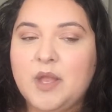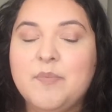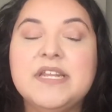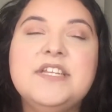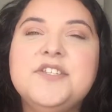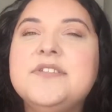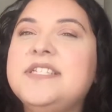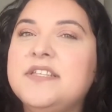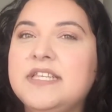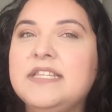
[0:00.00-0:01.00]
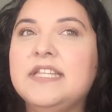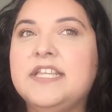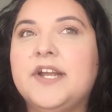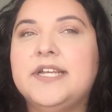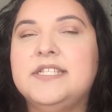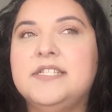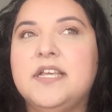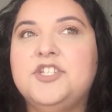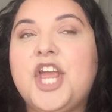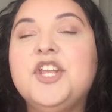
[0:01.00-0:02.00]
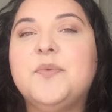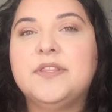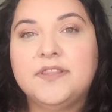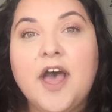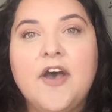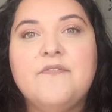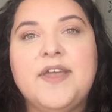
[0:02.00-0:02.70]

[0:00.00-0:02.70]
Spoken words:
But I do still think that there is genuine love